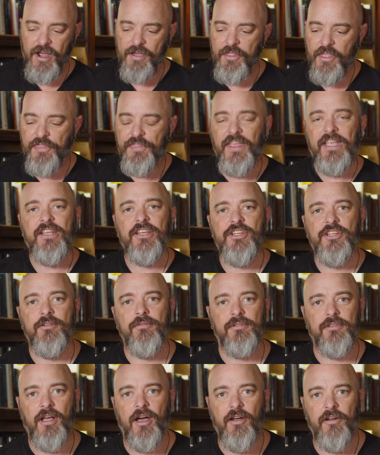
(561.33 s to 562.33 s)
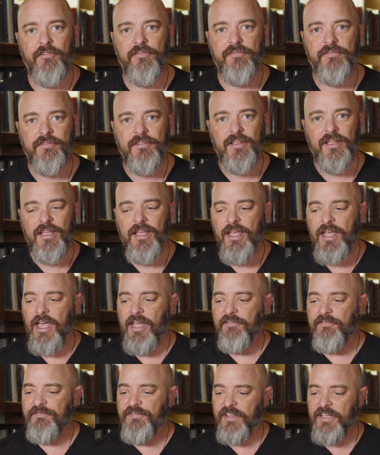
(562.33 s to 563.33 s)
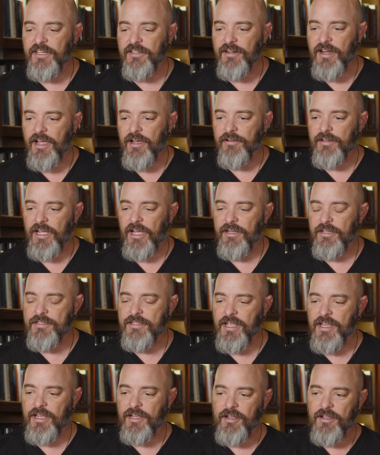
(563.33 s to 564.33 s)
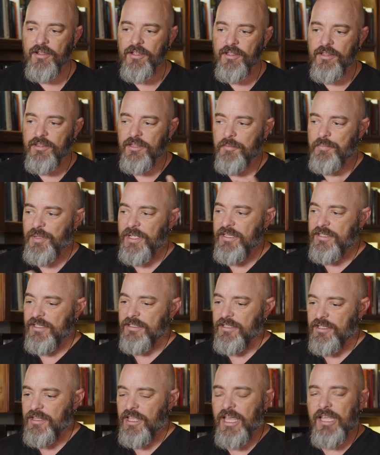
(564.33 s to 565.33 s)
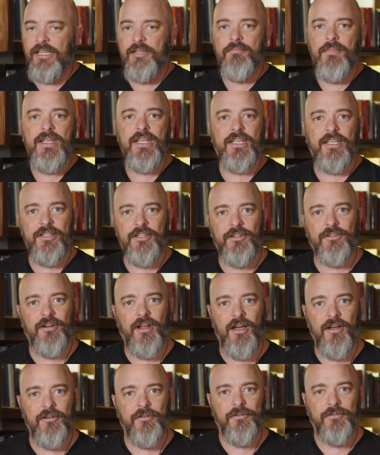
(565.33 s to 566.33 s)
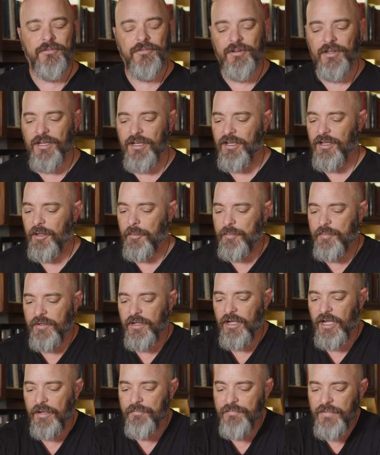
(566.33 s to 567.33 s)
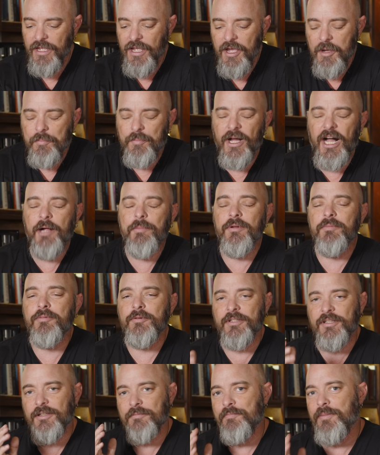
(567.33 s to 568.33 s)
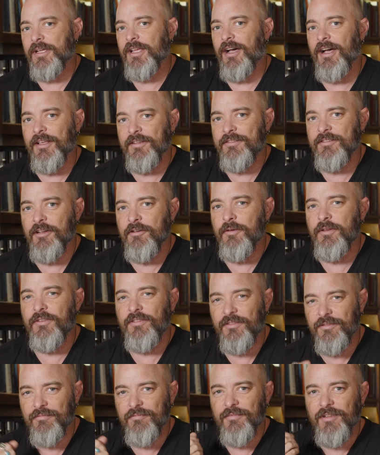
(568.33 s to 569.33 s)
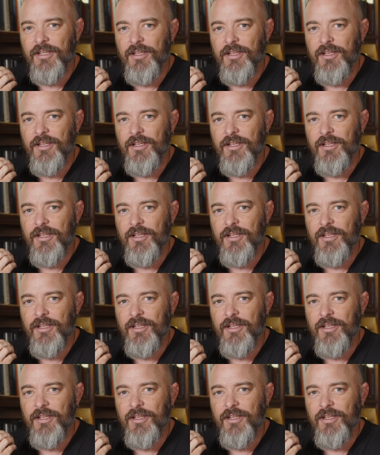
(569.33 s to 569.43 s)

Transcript: out the things you love and figure out how to take the pieces of that and make it your own. Pablo Picasso is